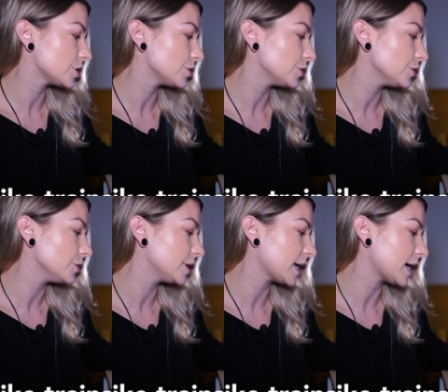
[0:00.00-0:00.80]

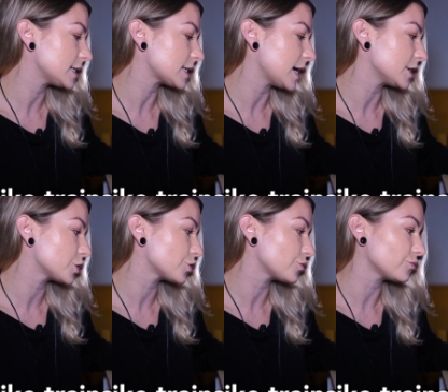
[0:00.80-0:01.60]
to get a
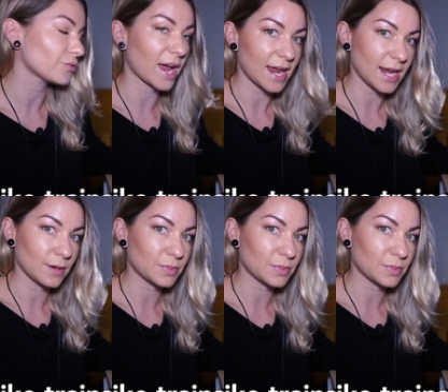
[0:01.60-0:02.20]
train,